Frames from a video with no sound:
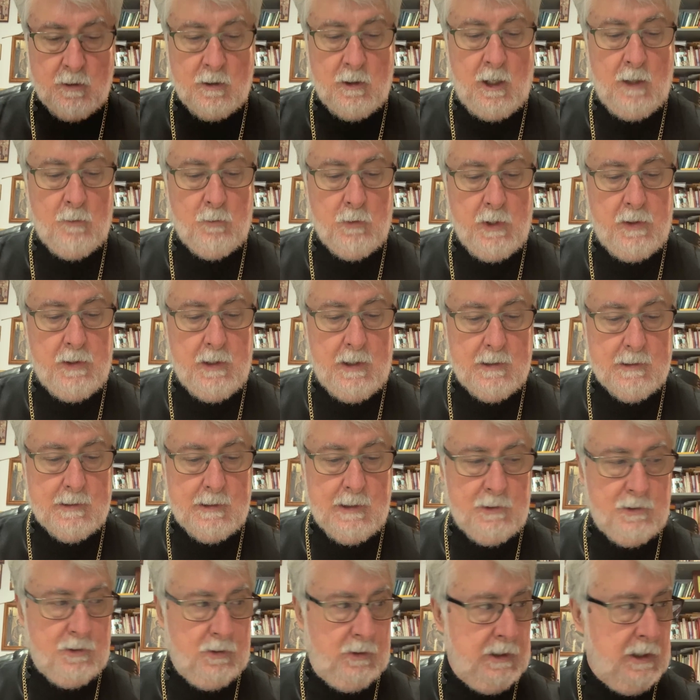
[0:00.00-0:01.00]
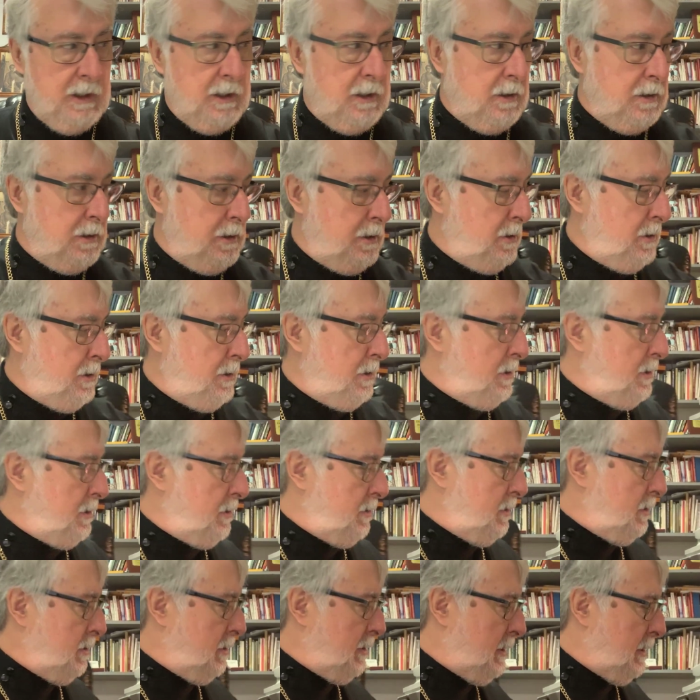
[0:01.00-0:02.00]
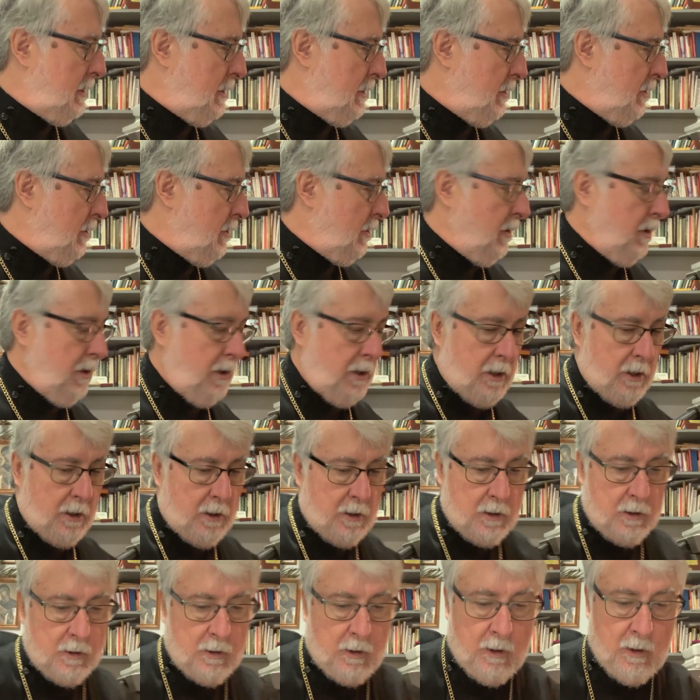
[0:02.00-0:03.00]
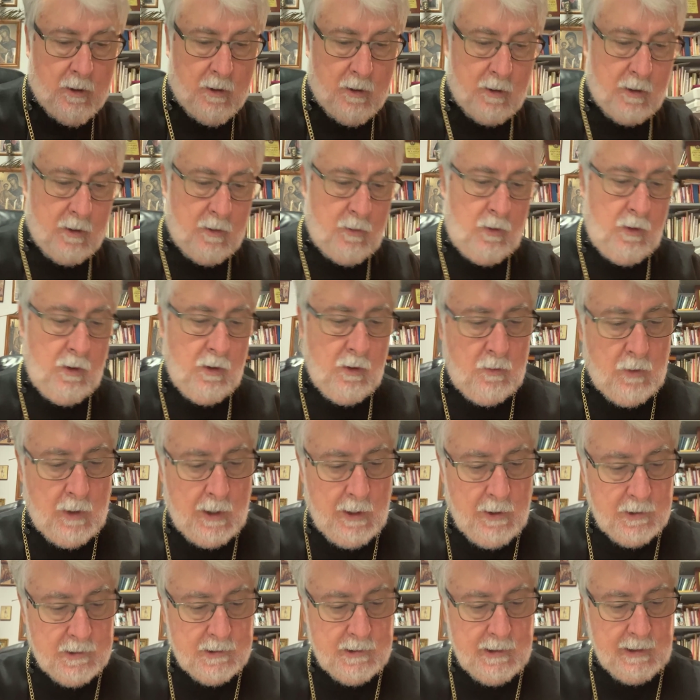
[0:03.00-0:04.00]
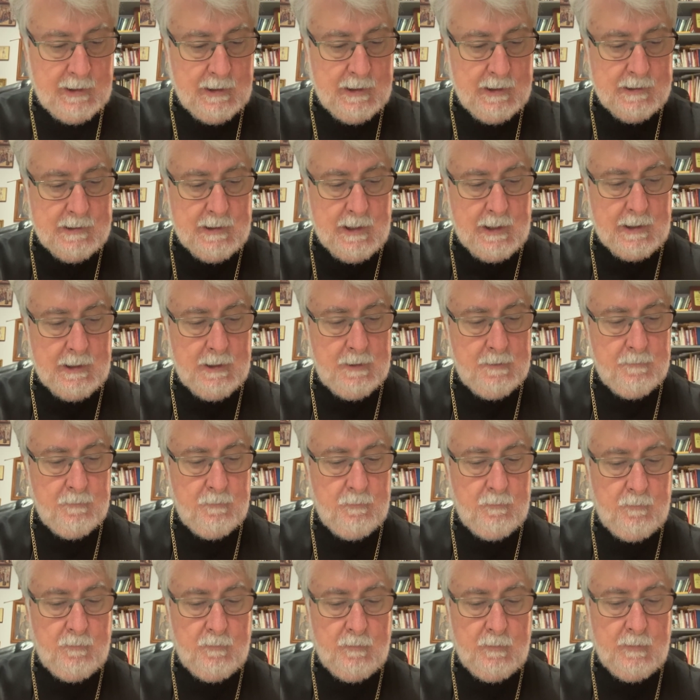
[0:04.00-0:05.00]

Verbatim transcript: God with us, as you'll hear uh, our, our, our choir sing in a second.